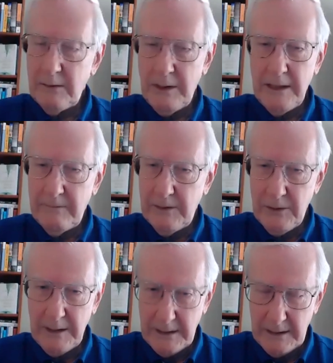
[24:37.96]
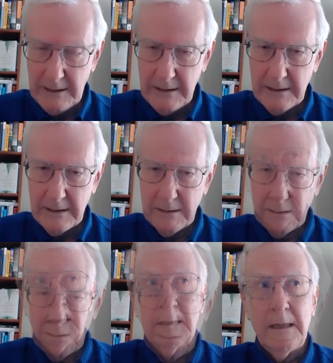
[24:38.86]
way of doing this,
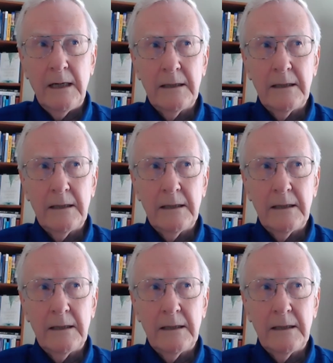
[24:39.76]
I